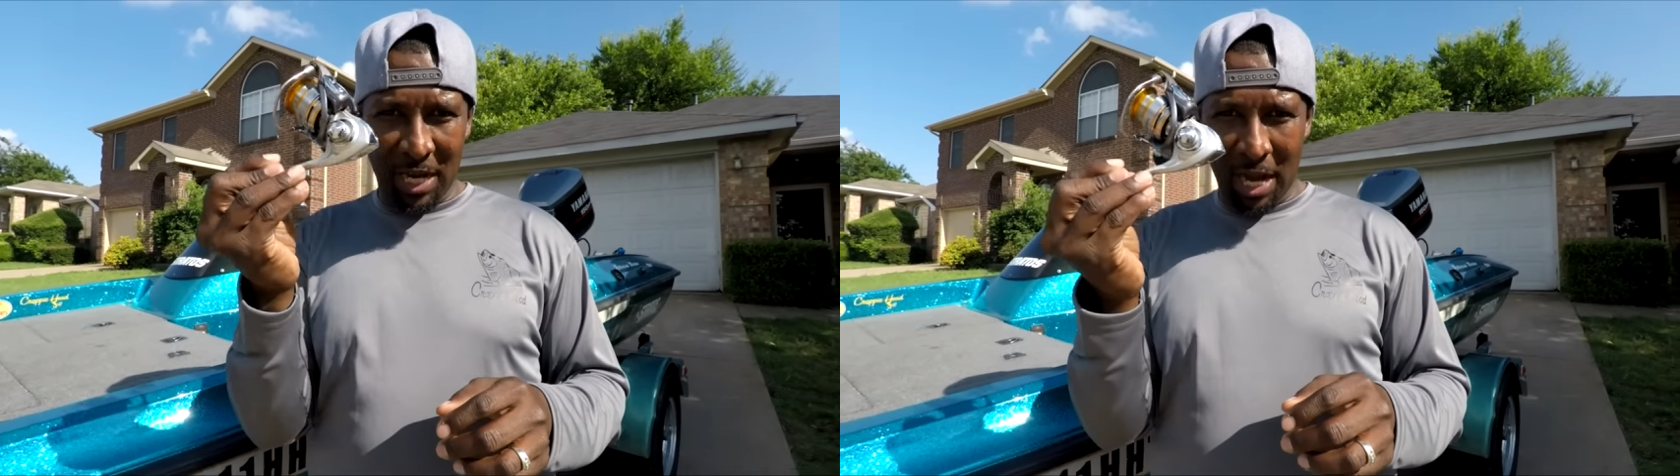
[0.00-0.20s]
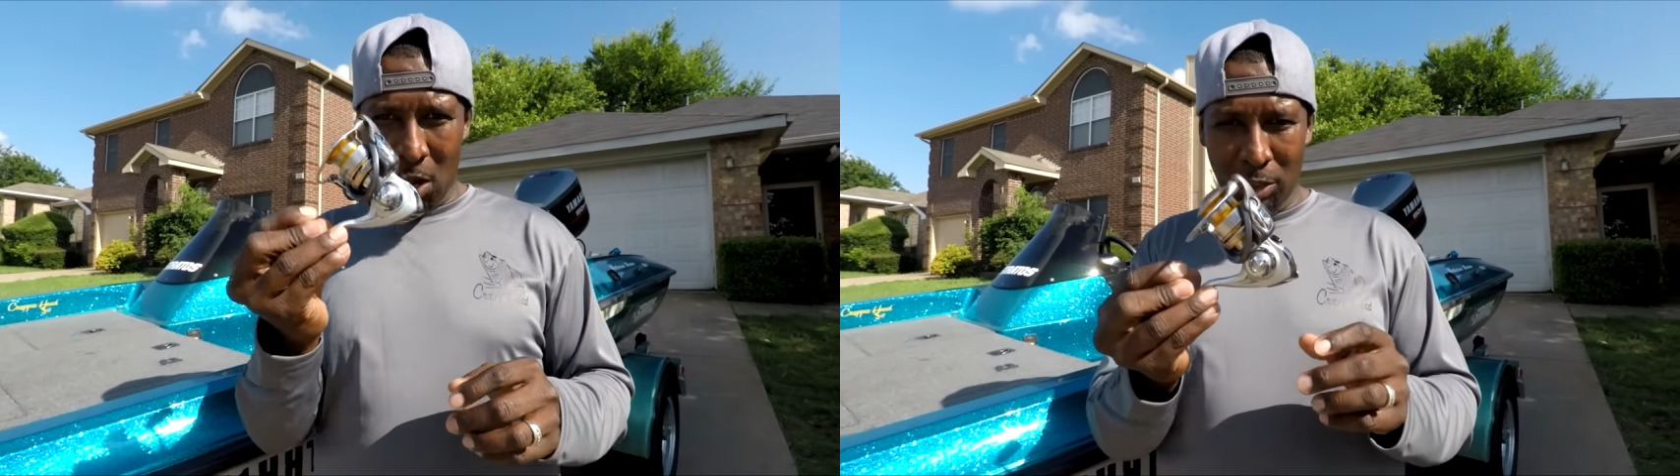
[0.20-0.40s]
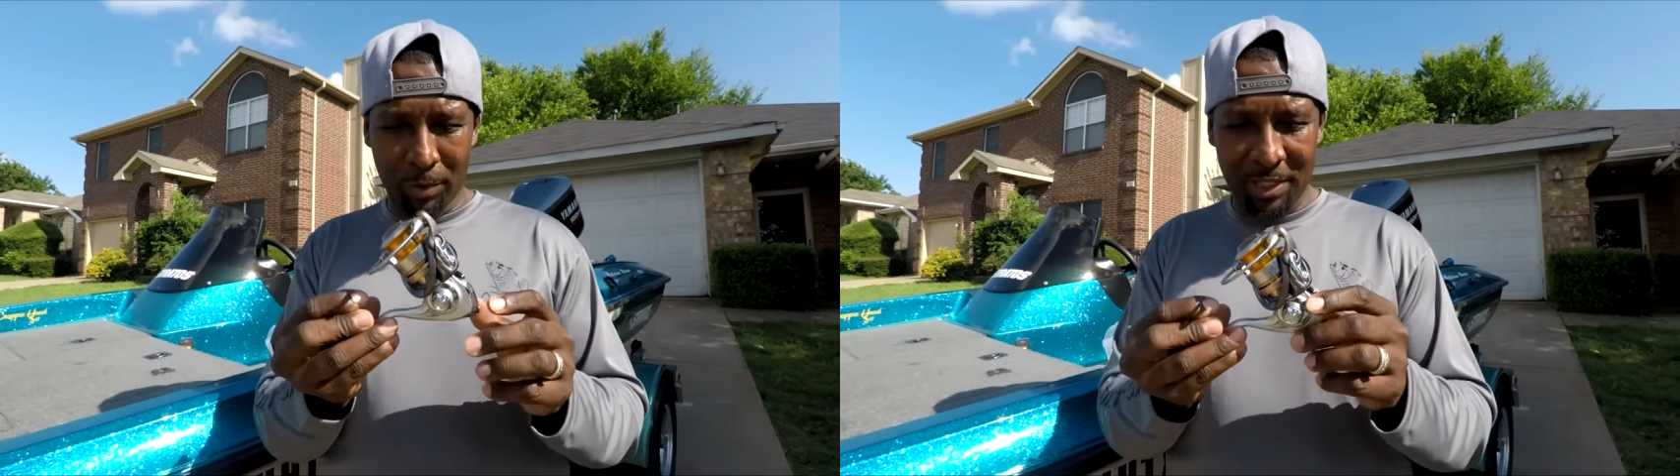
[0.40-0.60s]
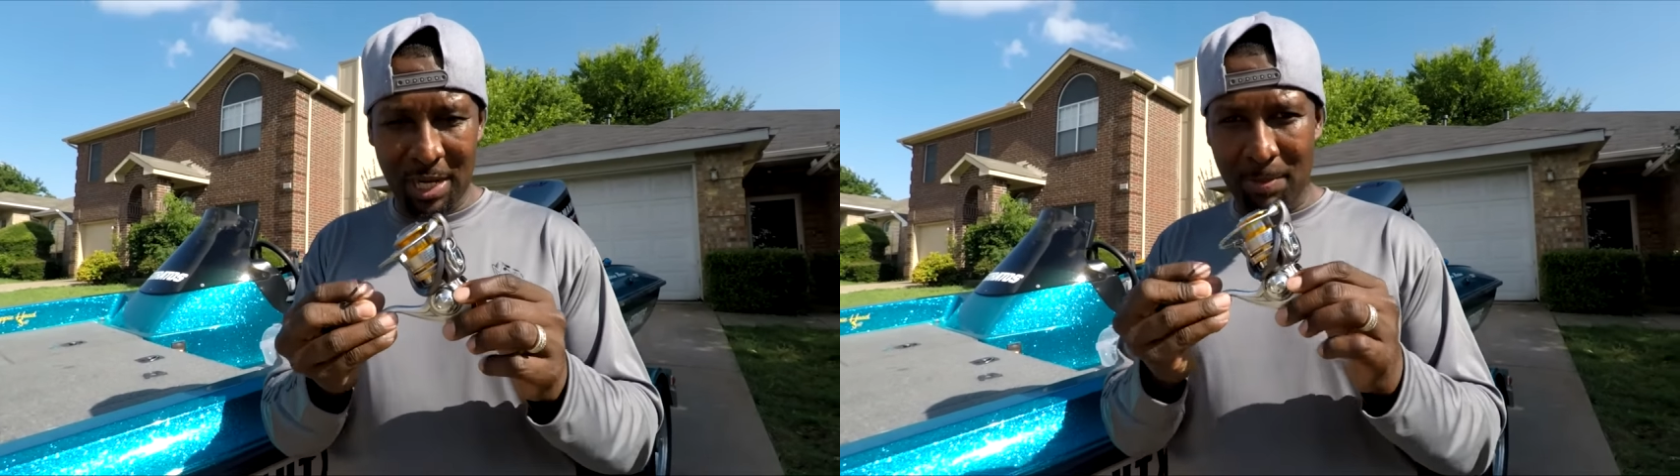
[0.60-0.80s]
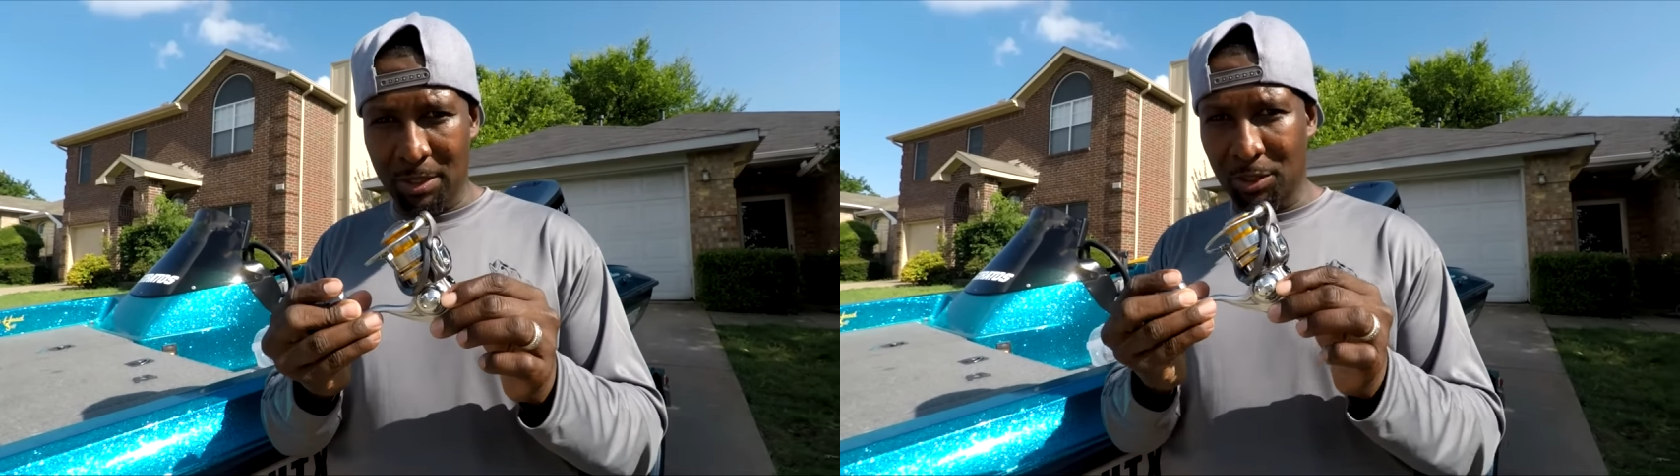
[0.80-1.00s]
And the only reason
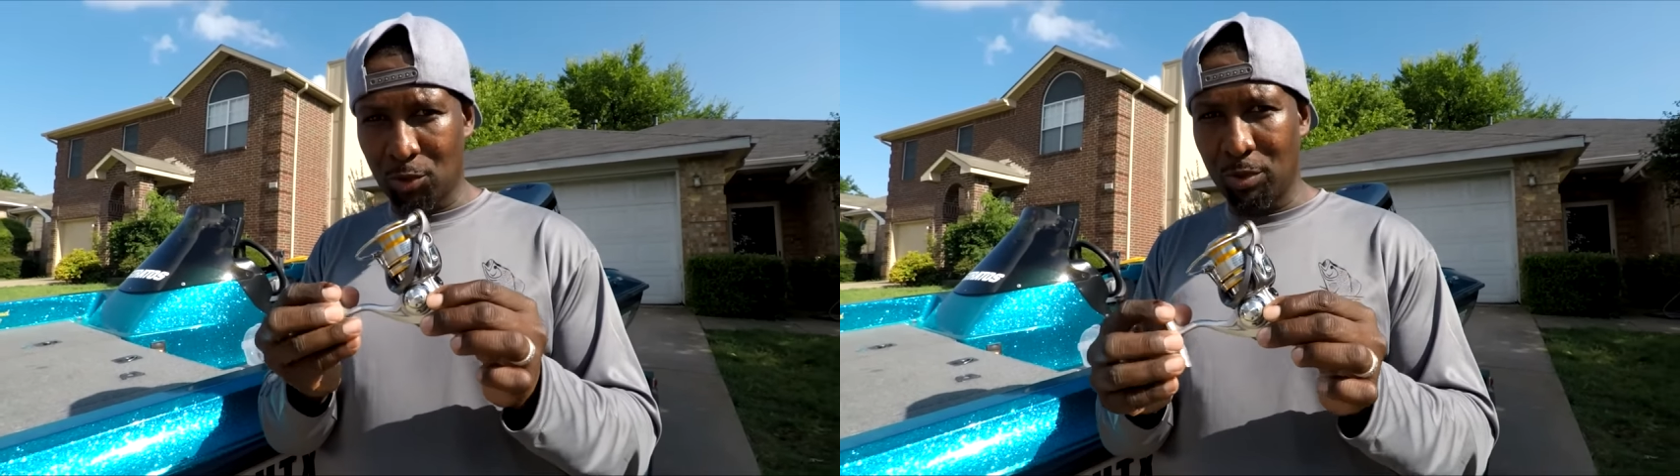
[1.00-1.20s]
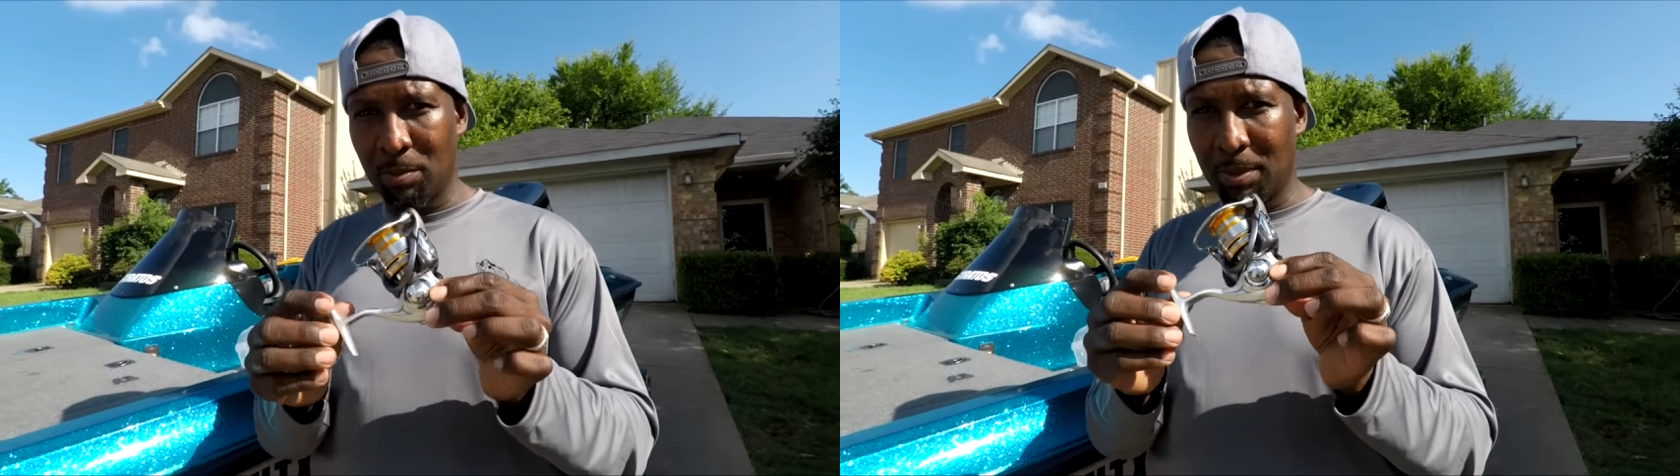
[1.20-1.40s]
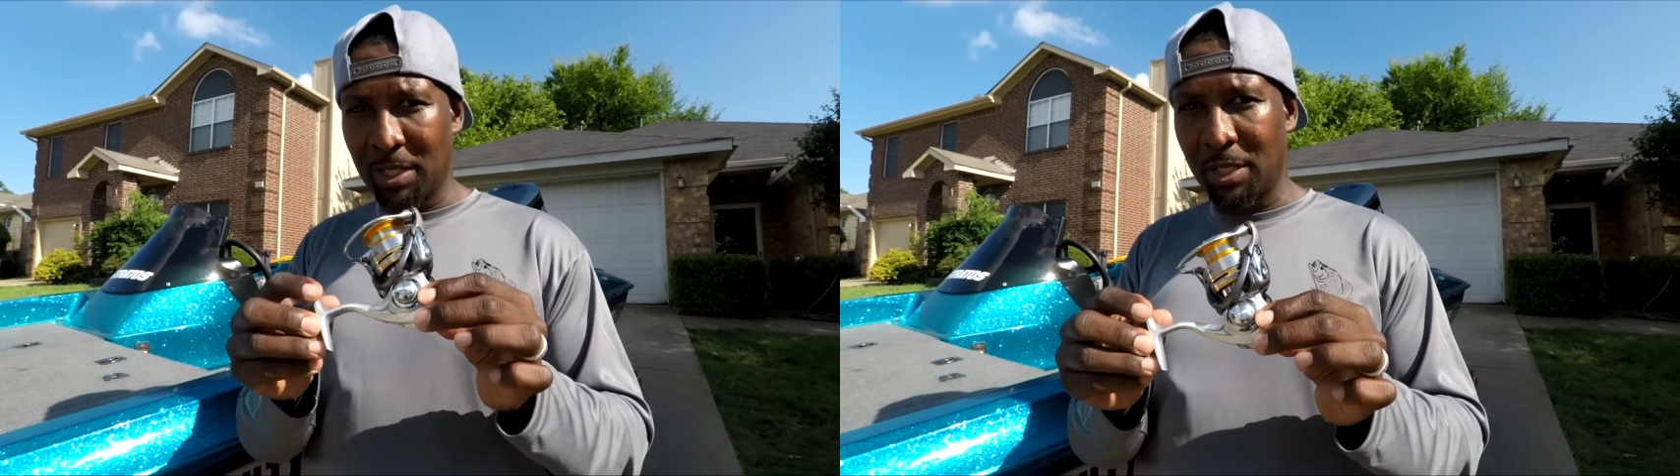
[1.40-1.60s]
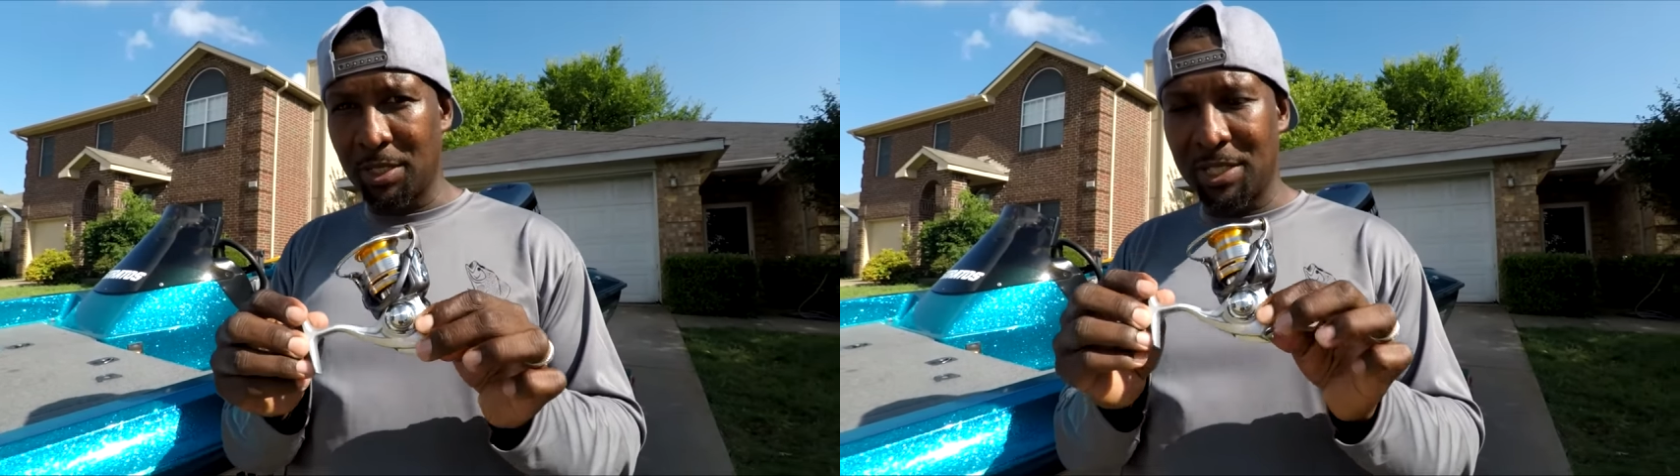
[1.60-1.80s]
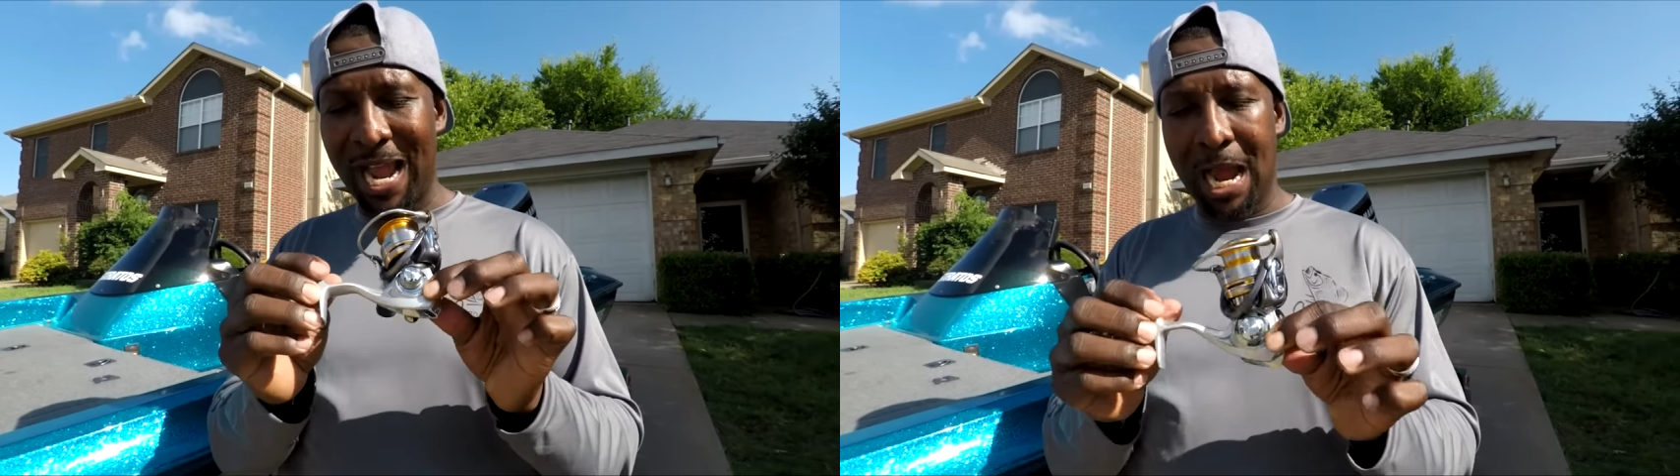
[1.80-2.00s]
I bought this reel
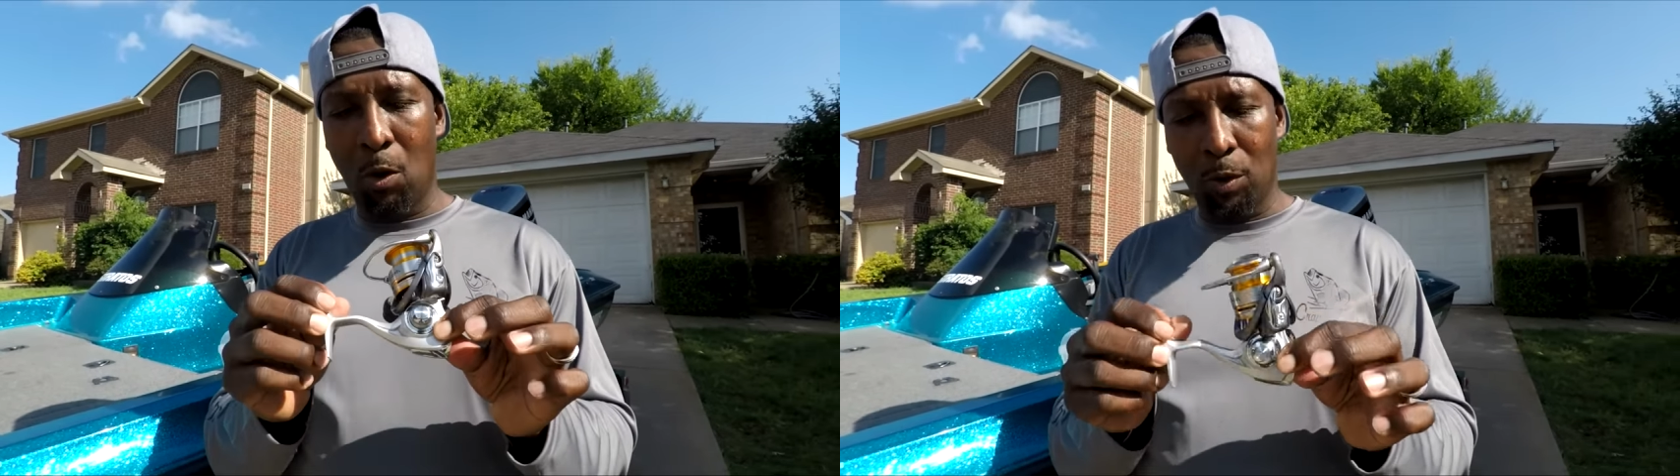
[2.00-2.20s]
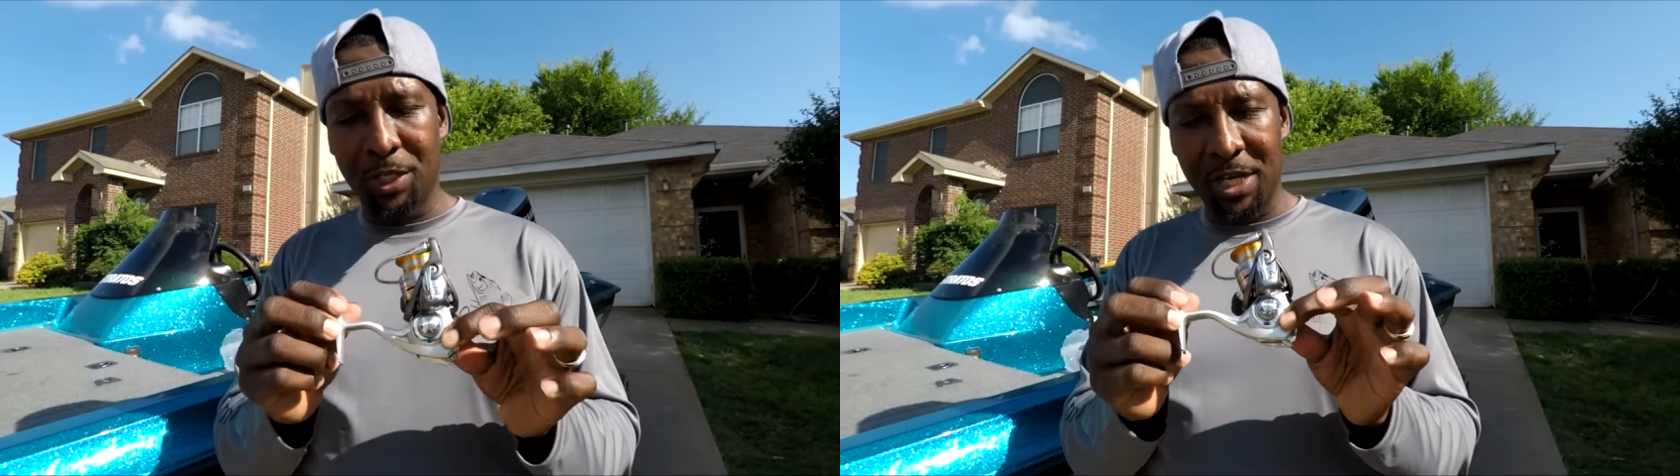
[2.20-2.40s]
because Daiwa